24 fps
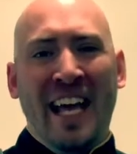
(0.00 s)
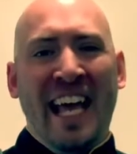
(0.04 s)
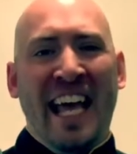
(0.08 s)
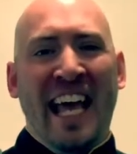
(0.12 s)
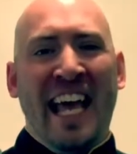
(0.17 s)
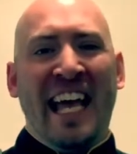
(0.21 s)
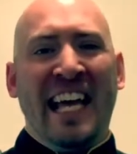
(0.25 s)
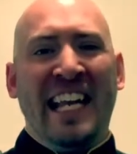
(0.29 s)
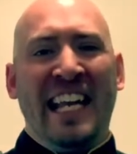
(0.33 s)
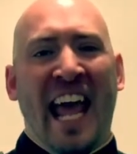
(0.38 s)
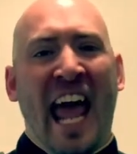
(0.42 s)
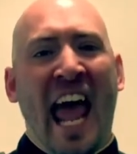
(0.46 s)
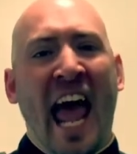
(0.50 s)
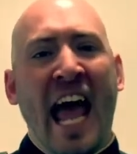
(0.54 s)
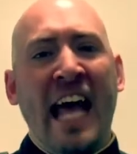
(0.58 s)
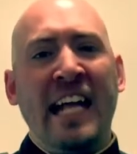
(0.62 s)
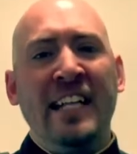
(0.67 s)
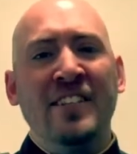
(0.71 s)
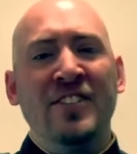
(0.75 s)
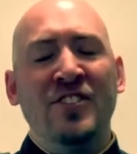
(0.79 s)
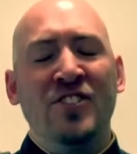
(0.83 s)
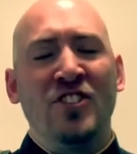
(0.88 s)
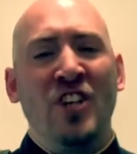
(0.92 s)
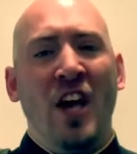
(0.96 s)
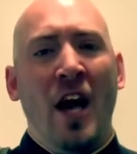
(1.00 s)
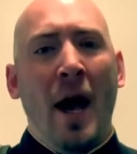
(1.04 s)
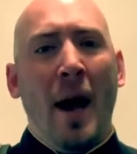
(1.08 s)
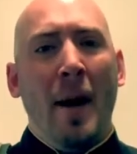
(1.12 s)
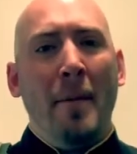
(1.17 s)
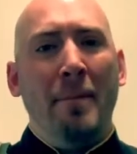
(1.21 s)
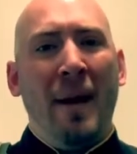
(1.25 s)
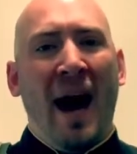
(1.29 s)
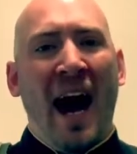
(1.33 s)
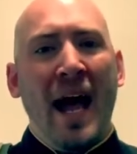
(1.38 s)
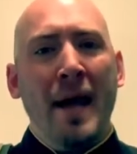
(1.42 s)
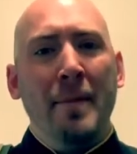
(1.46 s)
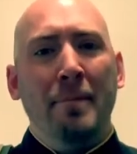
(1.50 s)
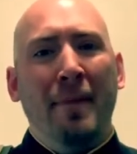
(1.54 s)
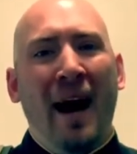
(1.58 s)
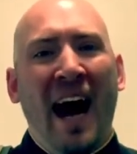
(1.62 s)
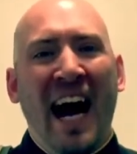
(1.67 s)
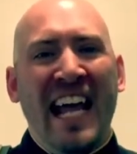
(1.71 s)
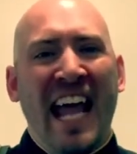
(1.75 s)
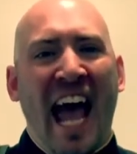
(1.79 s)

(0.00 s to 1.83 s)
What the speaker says: it ends by my